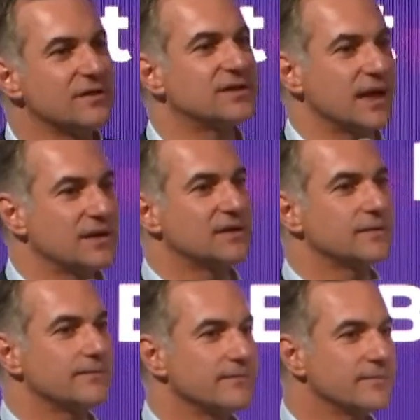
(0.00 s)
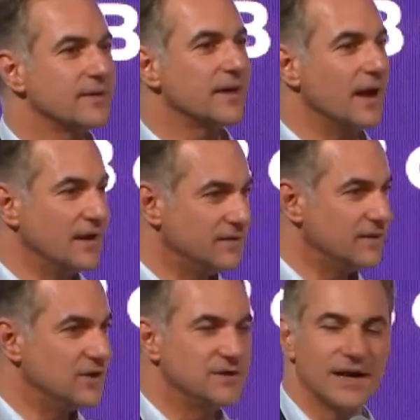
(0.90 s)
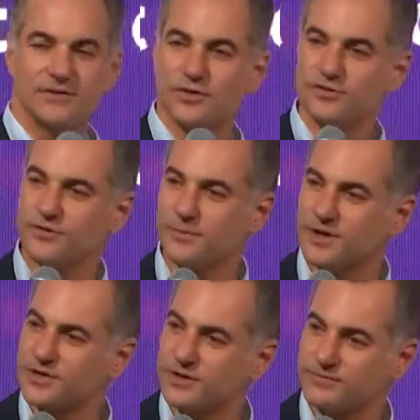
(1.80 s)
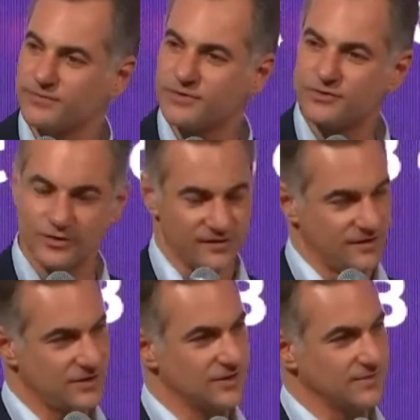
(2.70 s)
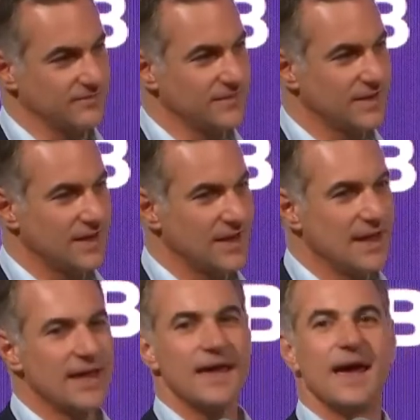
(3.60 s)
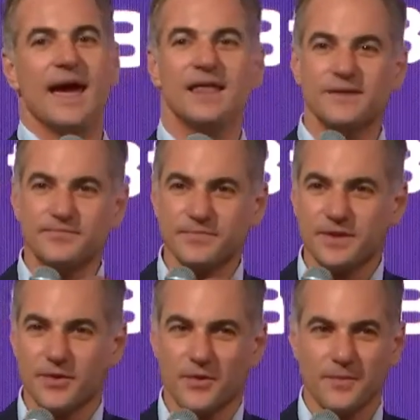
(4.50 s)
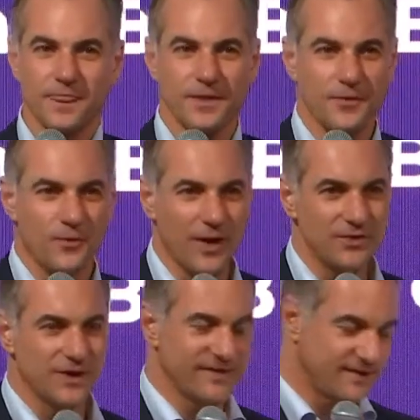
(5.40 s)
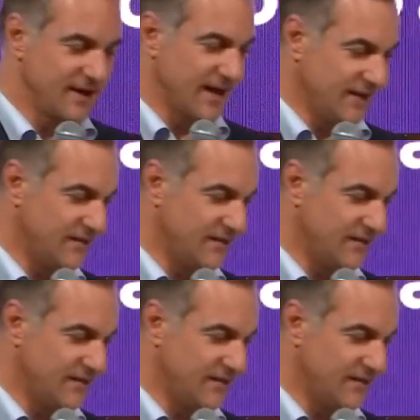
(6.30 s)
tech and digital transformation transition. And why do I say that?